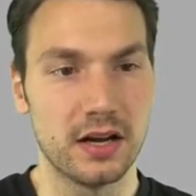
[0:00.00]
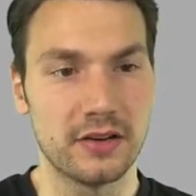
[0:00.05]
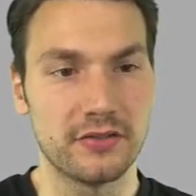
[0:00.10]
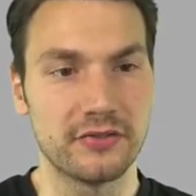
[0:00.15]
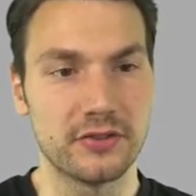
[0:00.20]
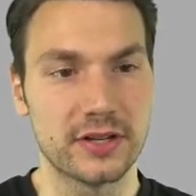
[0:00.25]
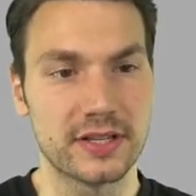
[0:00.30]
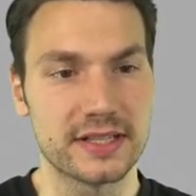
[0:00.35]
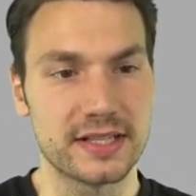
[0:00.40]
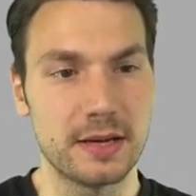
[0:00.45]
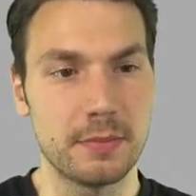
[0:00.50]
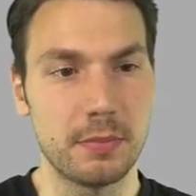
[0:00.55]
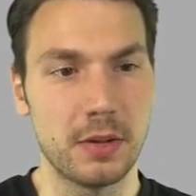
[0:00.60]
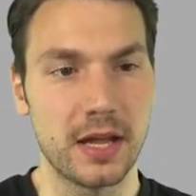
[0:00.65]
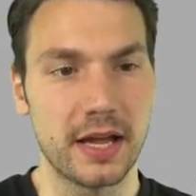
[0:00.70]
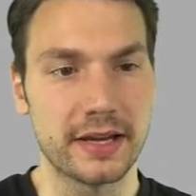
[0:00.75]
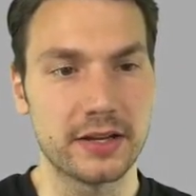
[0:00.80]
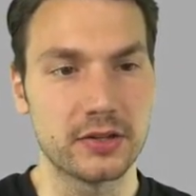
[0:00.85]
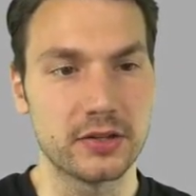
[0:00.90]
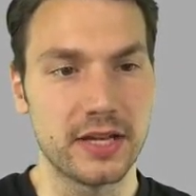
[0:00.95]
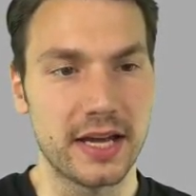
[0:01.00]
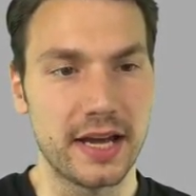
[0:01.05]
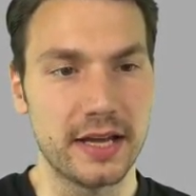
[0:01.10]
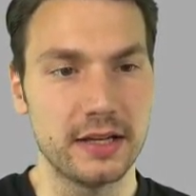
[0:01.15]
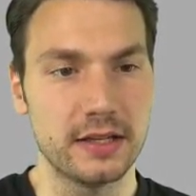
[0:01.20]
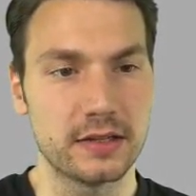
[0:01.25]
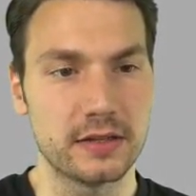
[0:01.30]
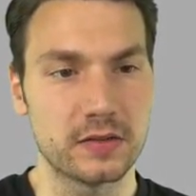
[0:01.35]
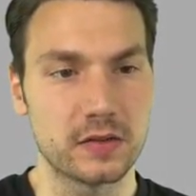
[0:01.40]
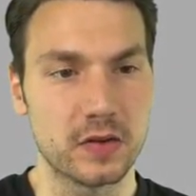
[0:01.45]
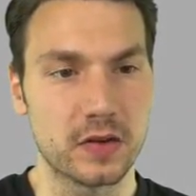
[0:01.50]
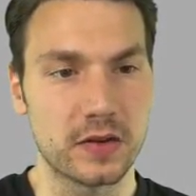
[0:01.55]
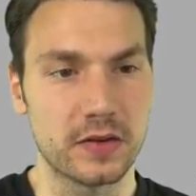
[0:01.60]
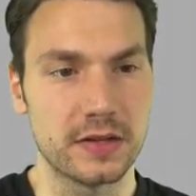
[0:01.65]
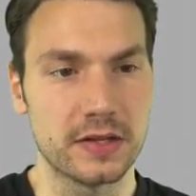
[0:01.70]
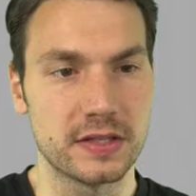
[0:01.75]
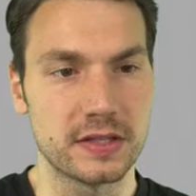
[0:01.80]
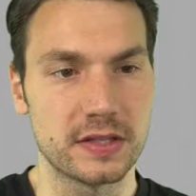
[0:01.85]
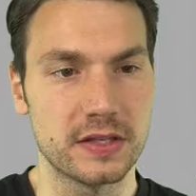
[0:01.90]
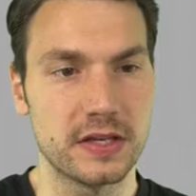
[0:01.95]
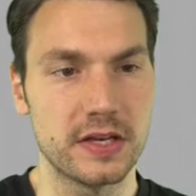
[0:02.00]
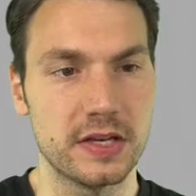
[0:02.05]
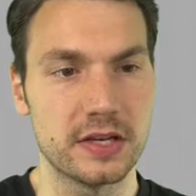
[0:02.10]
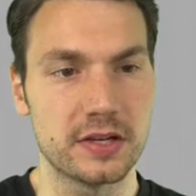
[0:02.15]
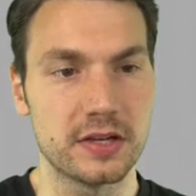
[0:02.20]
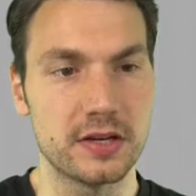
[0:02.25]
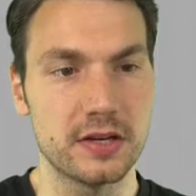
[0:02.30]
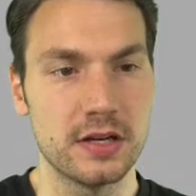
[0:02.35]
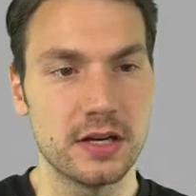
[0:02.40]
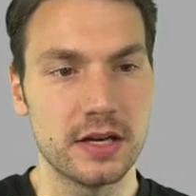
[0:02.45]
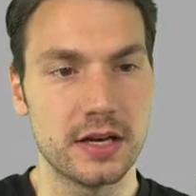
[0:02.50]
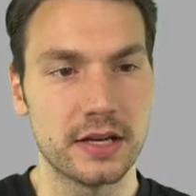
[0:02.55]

for example, I could edit this here